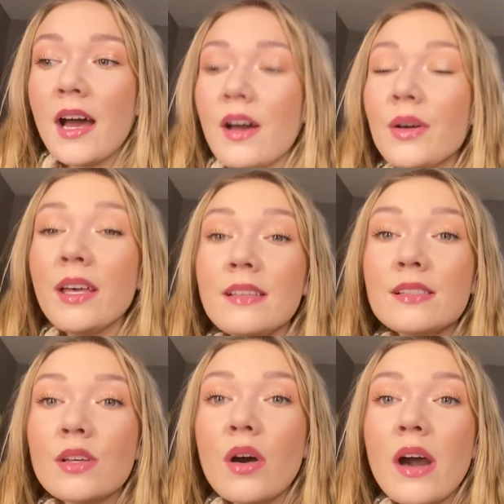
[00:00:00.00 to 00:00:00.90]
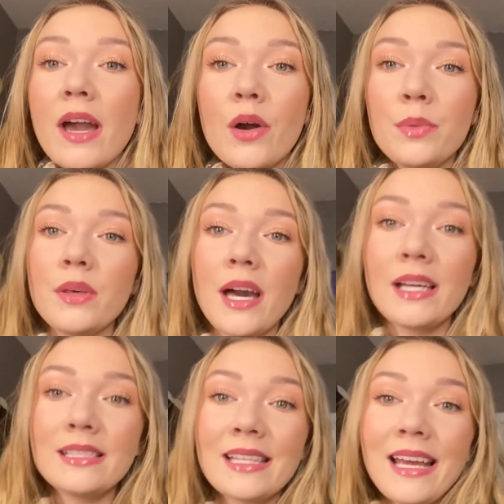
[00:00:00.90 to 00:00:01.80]
Okay, so I hope you
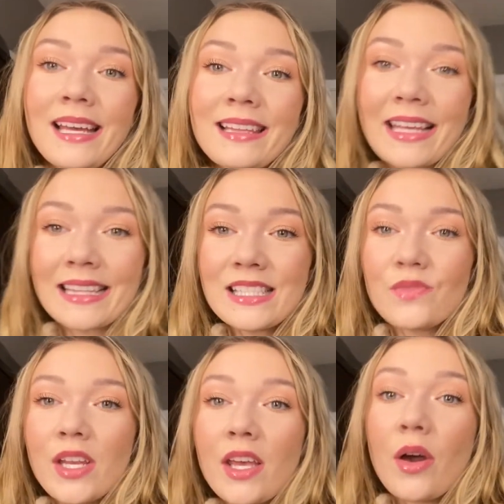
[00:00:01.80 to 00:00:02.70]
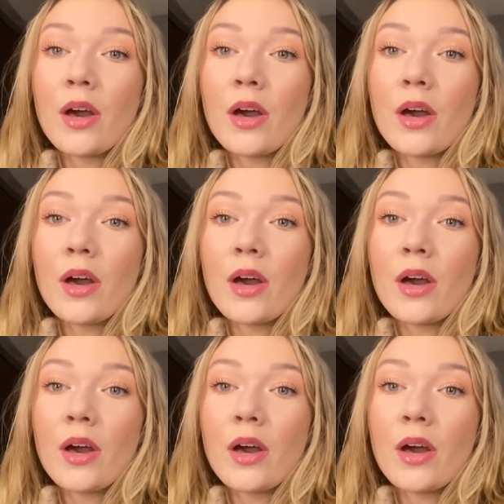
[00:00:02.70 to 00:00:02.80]
guys liked this video.